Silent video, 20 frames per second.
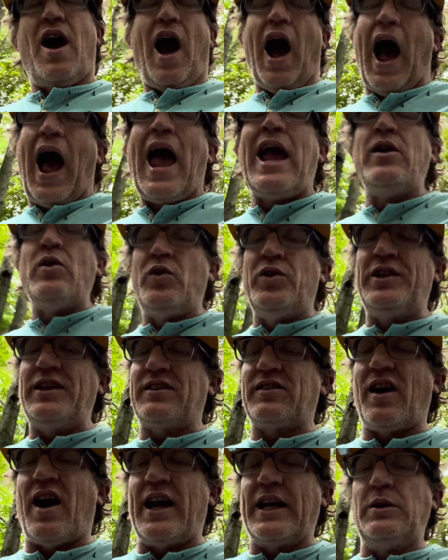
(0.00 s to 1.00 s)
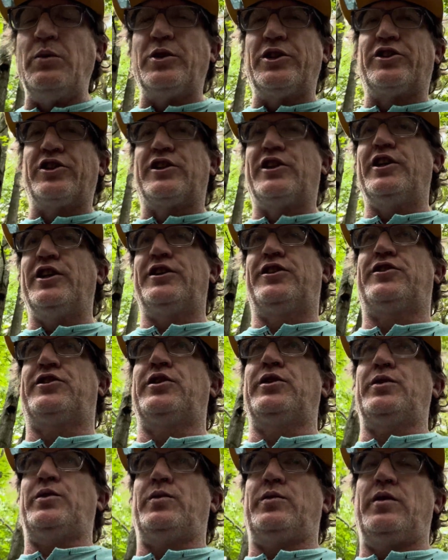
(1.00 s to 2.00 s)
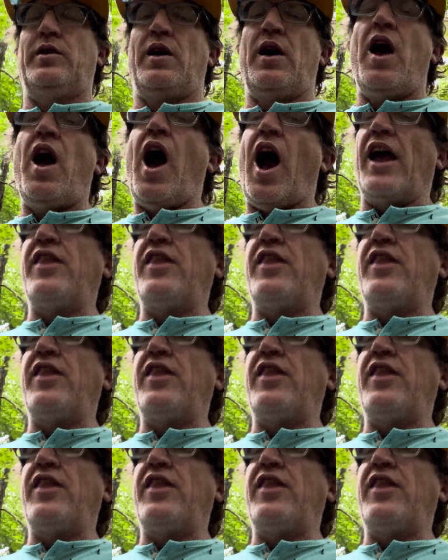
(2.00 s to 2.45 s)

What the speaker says: I only thought he was a good dude. I